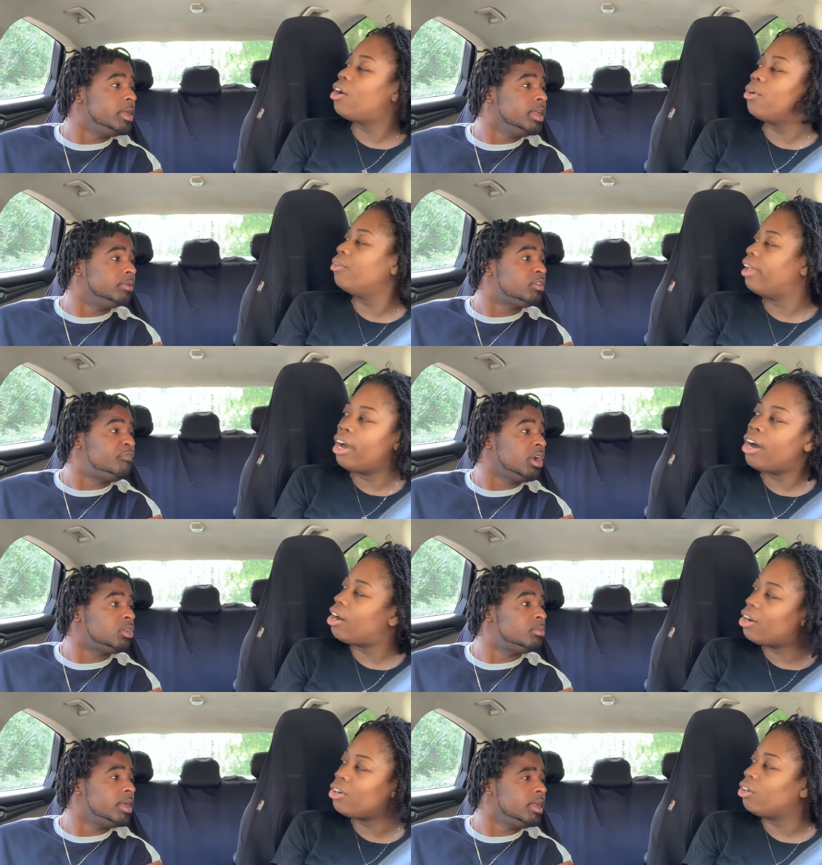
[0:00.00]
Speaker 1: from me. What no. the fuck
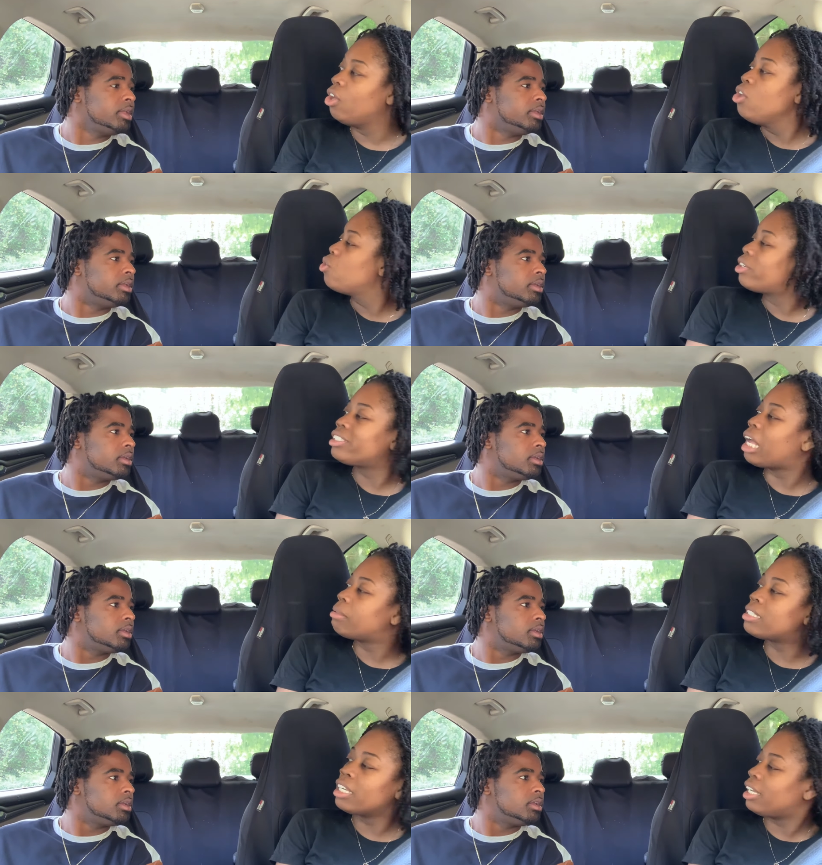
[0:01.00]
you mean? You can
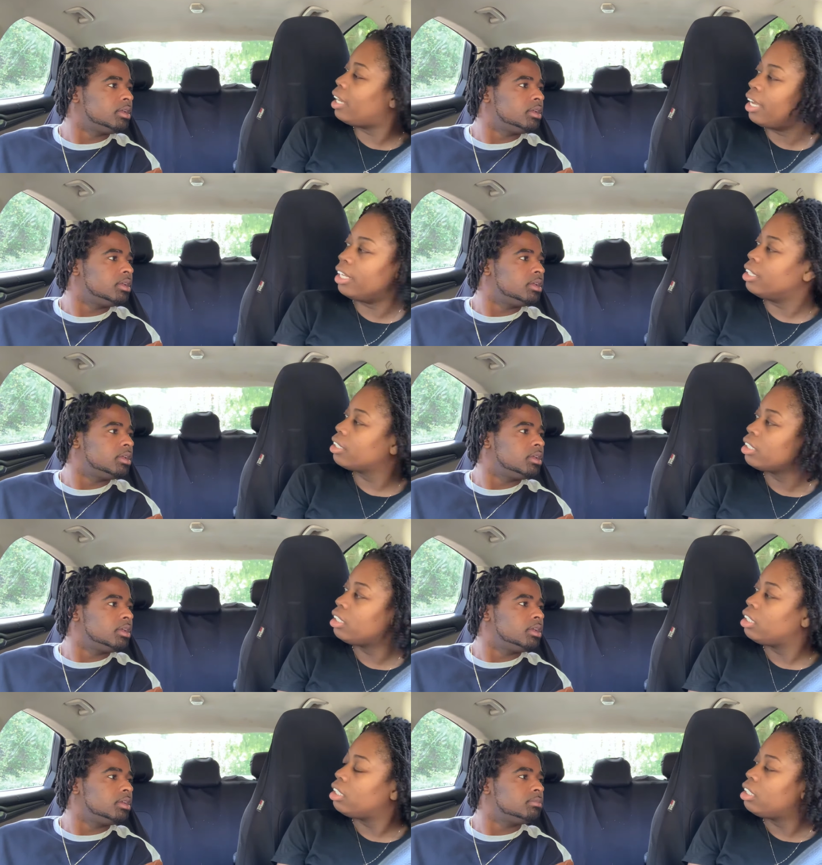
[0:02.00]
stop saying that.
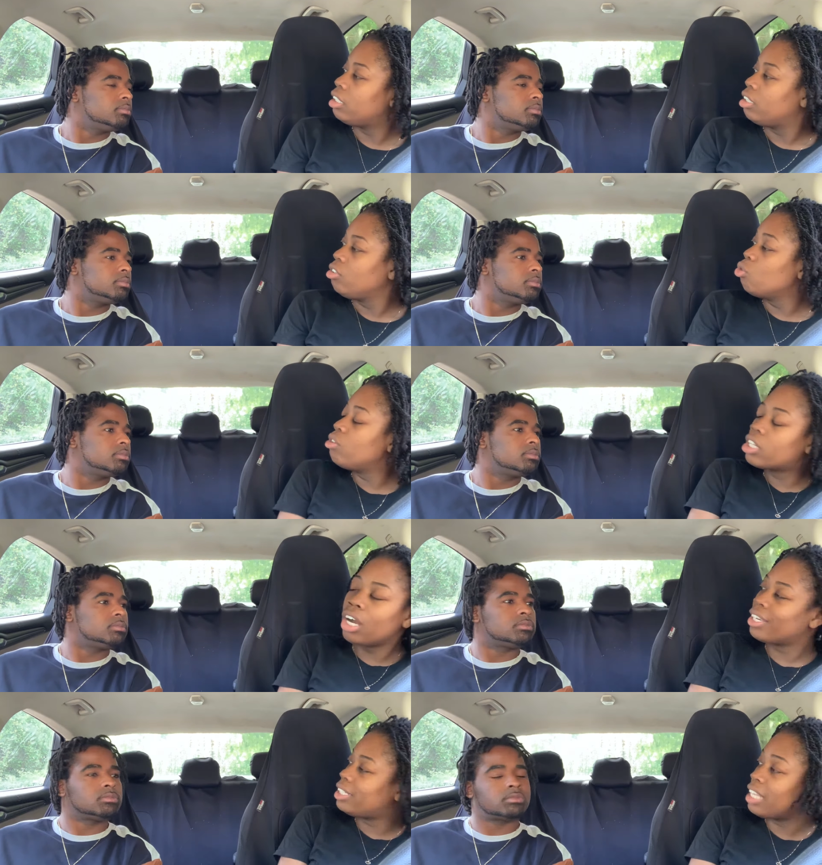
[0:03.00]
You need to
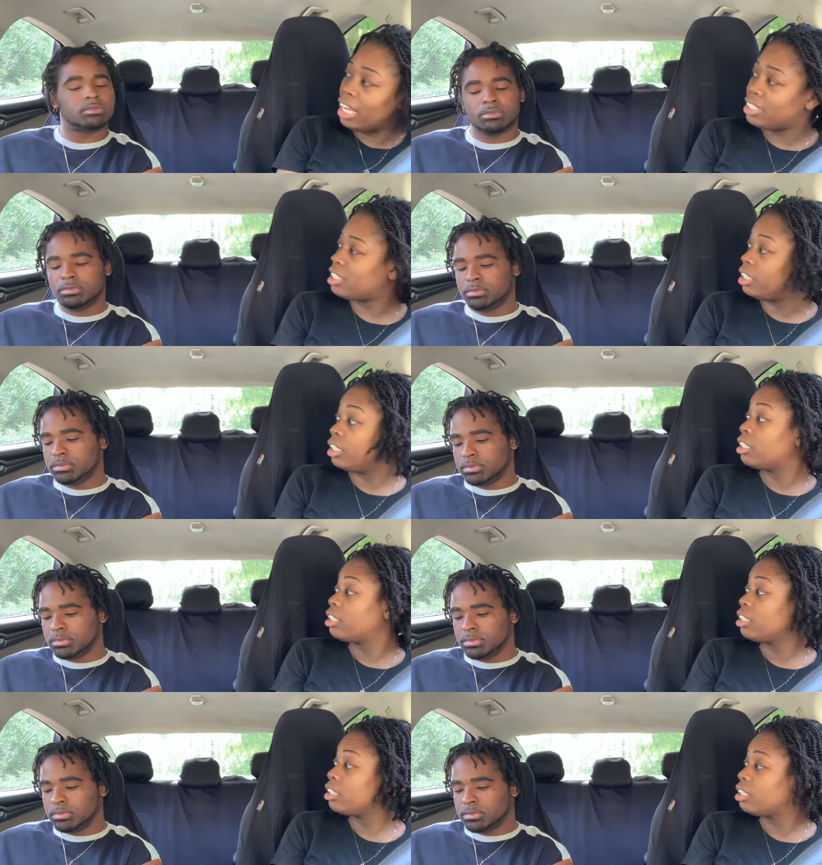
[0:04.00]
go get tested.
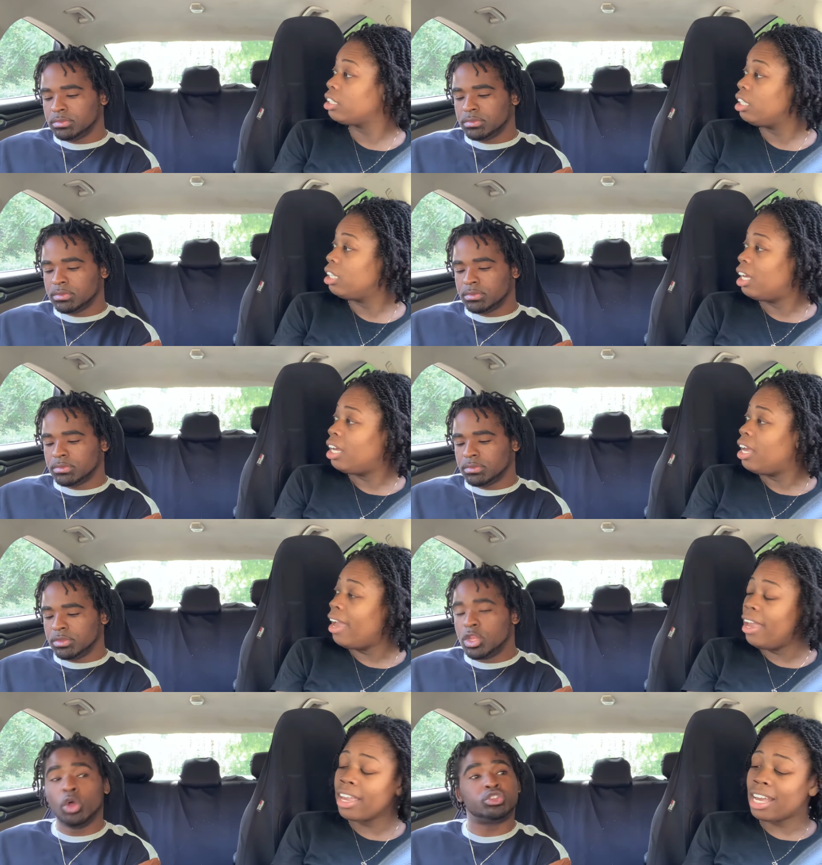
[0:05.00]

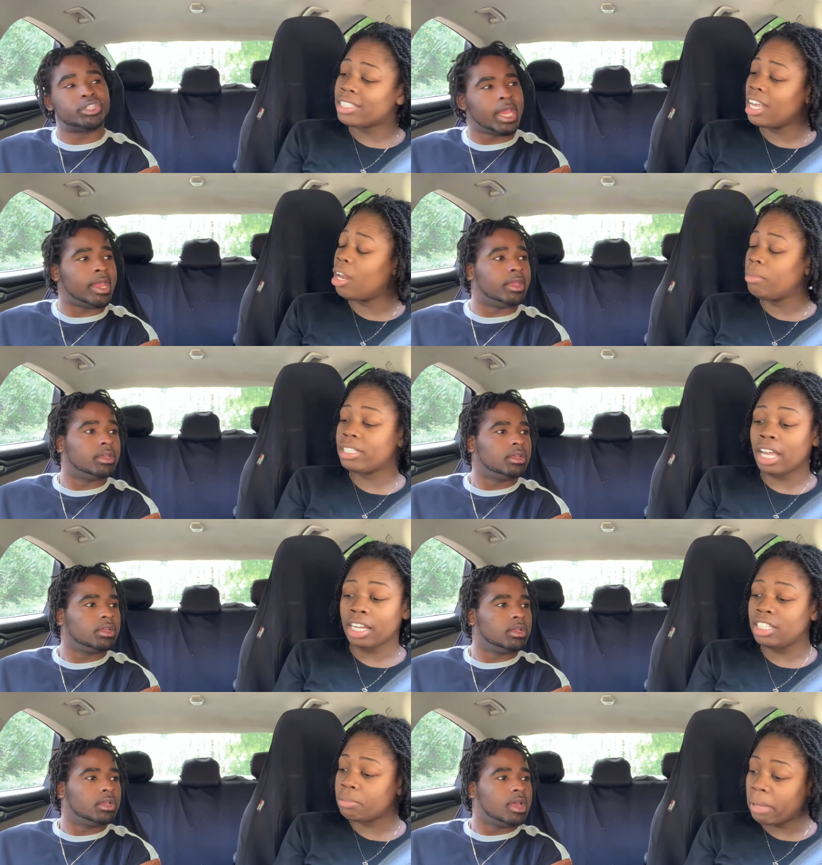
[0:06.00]
Speaker 2: I no shit. Be
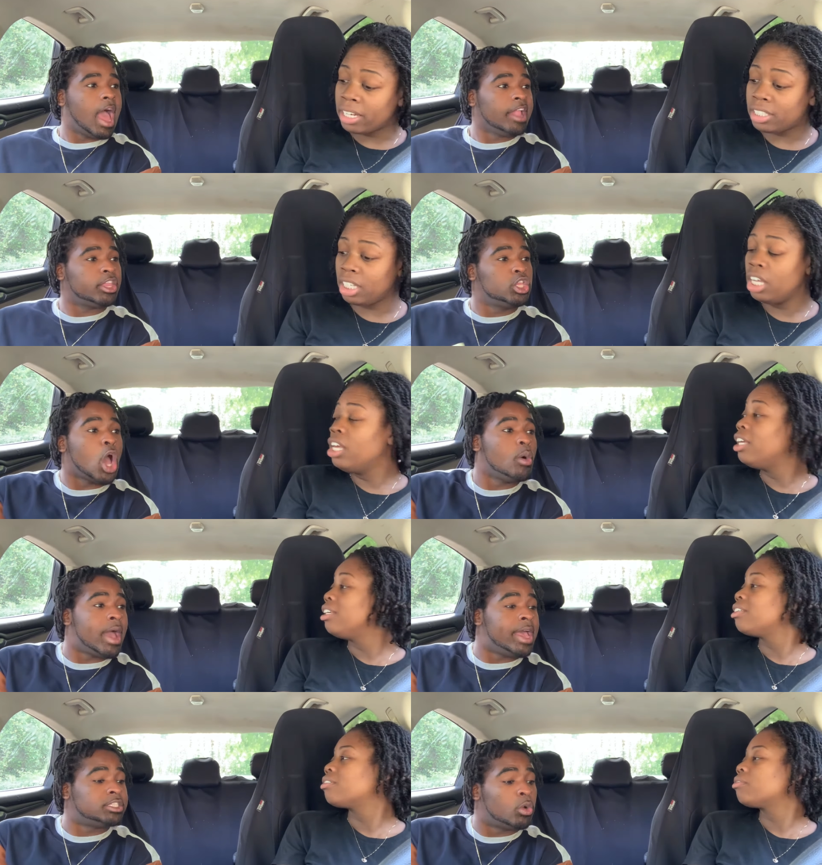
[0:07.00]
taking this medicine. After your
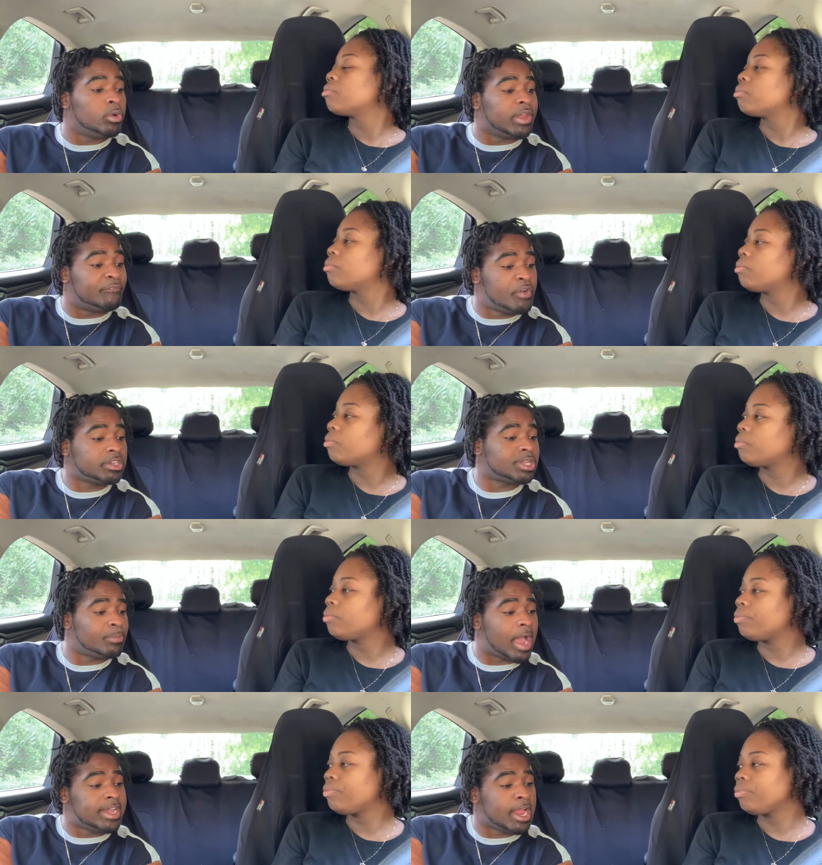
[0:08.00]
ass done went and fuck
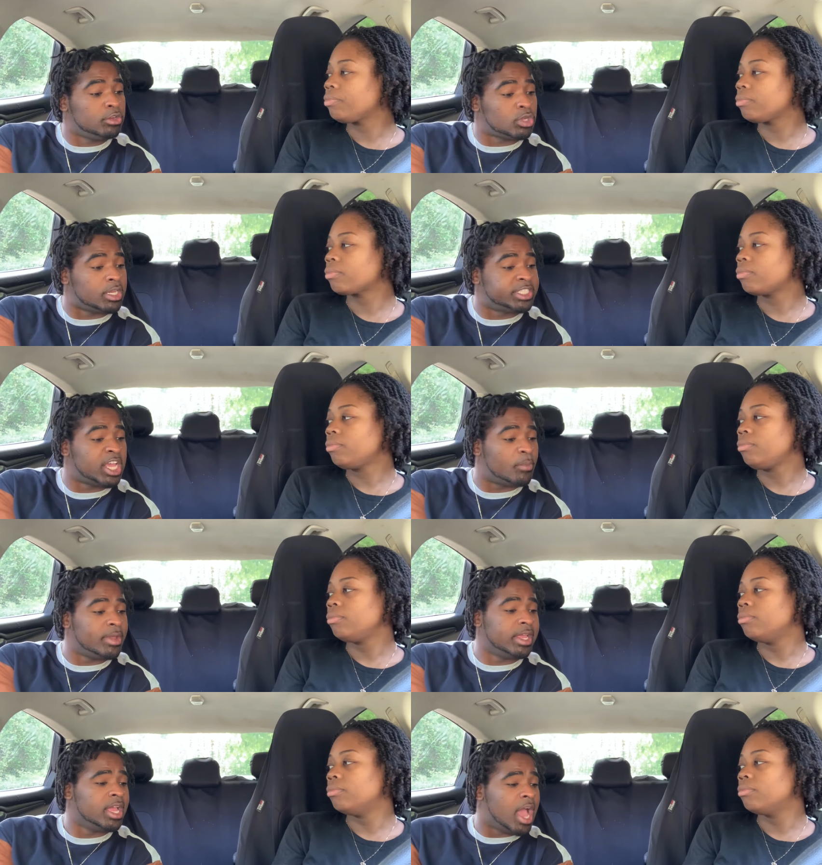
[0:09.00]
somebody, now you trying to tell
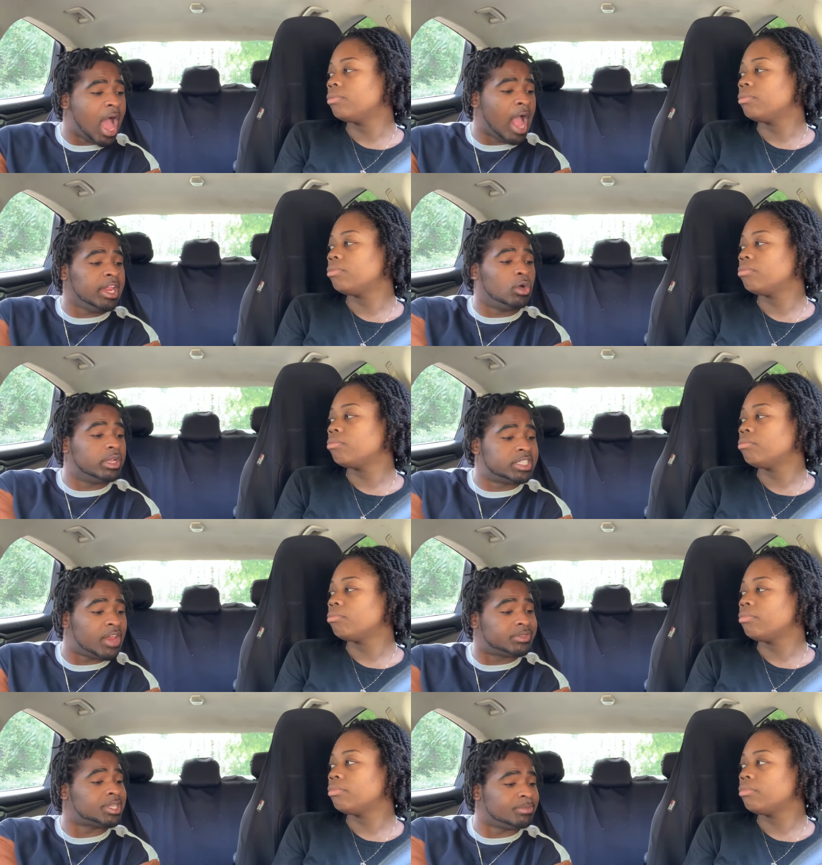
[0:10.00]
me I ain't gonna get
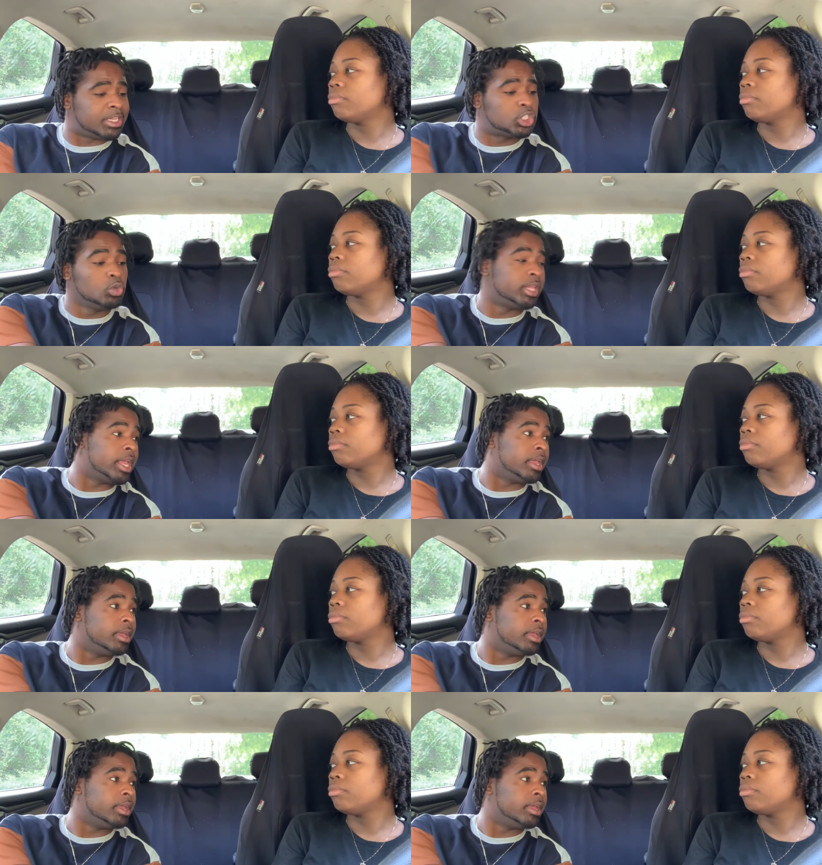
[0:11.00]
tested for something that you did.